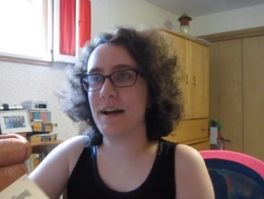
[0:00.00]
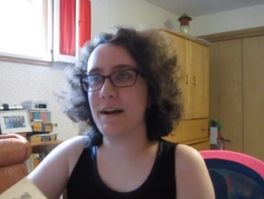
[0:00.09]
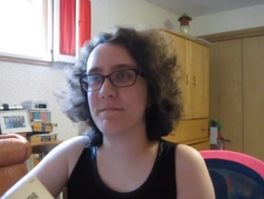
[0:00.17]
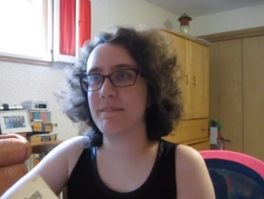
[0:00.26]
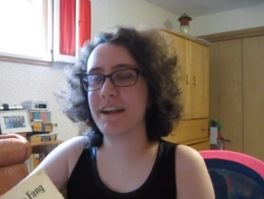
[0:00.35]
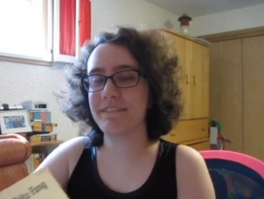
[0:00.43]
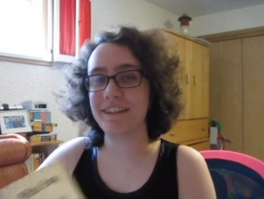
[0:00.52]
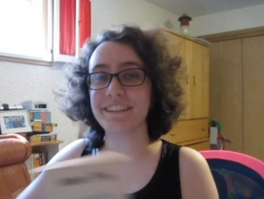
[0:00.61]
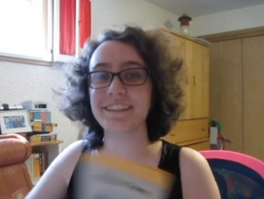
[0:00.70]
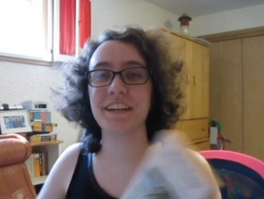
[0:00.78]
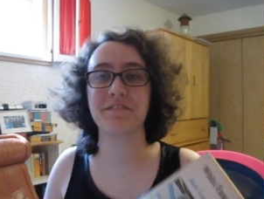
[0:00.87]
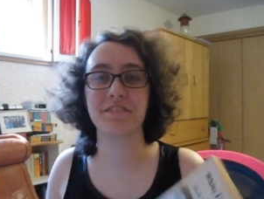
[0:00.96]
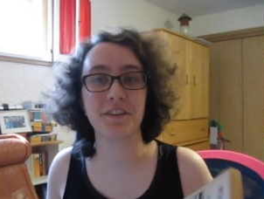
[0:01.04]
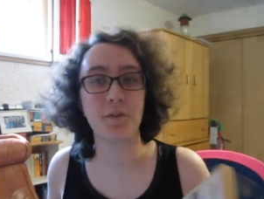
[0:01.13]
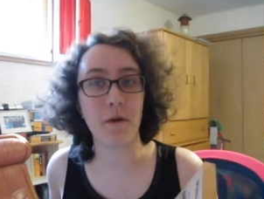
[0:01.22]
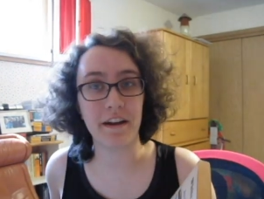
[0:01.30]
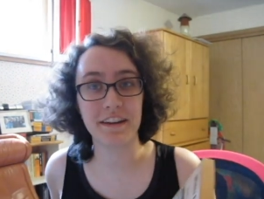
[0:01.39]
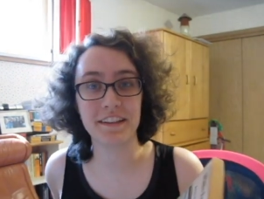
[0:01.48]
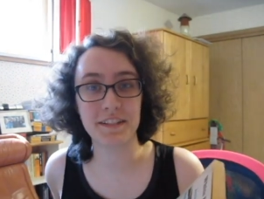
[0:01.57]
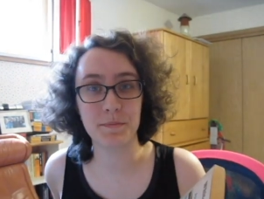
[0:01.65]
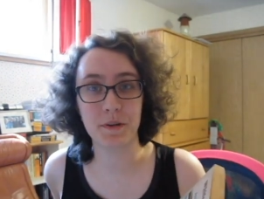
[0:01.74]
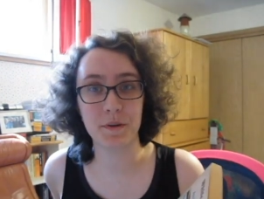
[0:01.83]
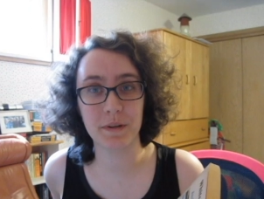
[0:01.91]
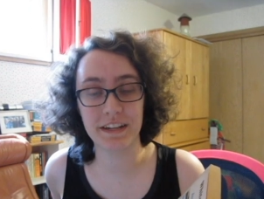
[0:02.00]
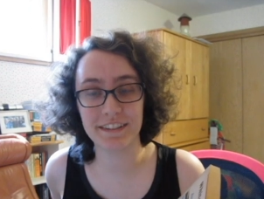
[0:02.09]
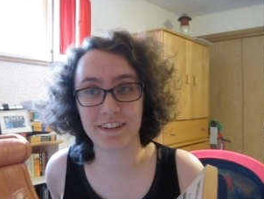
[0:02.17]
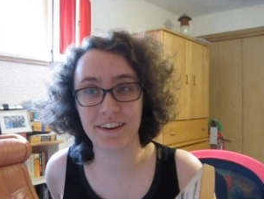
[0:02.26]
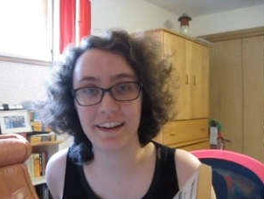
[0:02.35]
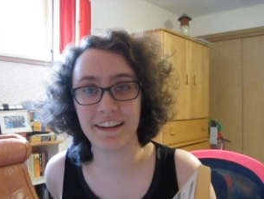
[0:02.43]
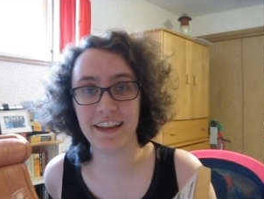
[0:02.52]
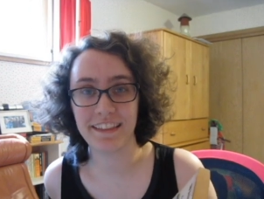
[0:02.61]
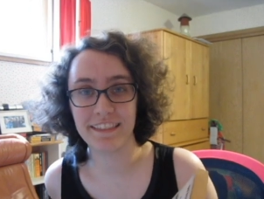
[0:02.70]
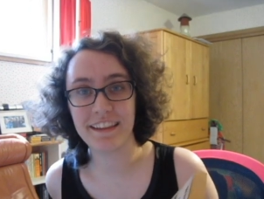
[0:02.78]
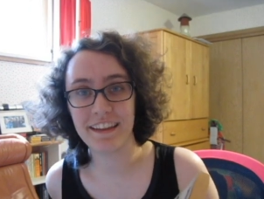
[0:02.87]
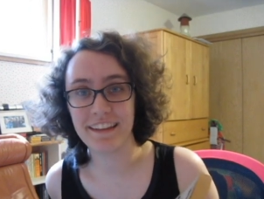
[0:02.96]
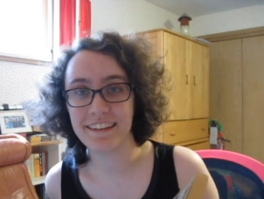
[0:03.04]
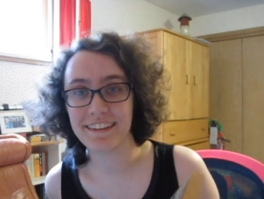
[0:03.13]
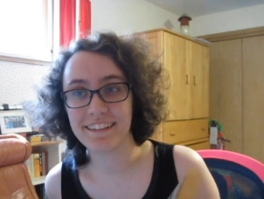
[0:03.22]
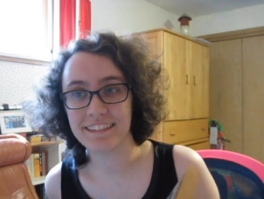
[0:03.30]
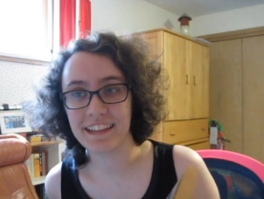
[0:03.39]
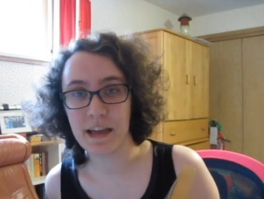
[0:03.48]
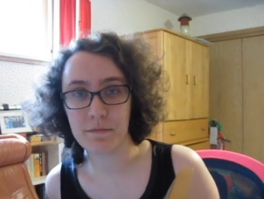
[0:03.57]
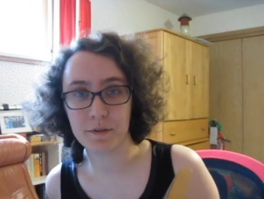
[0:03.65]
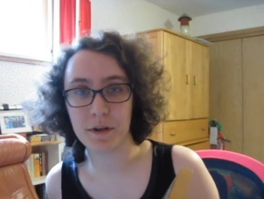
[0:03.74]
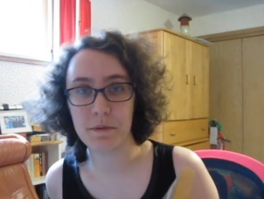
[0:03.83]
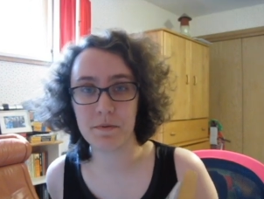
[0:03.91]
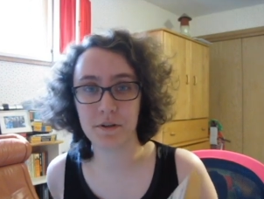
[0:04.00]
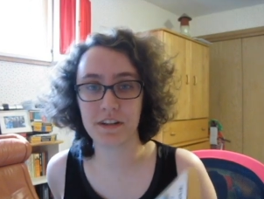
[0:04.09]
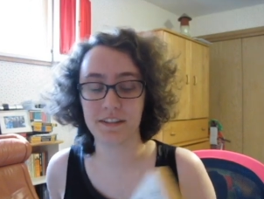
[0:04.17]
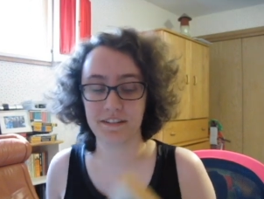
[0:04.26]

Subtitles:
My reasoning for acquiring this book when I saw it at the library book